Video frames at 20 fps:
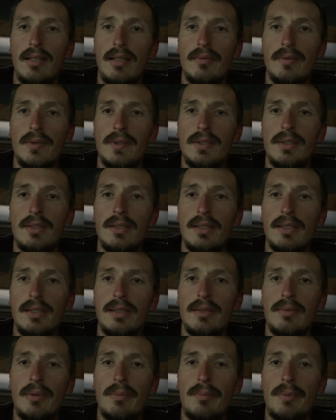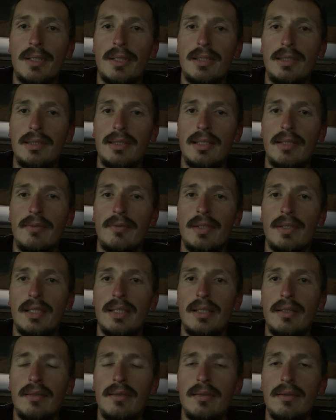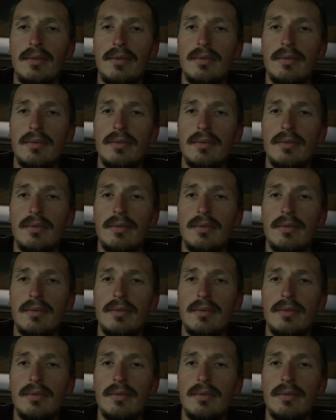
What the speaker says: with the repairs and everything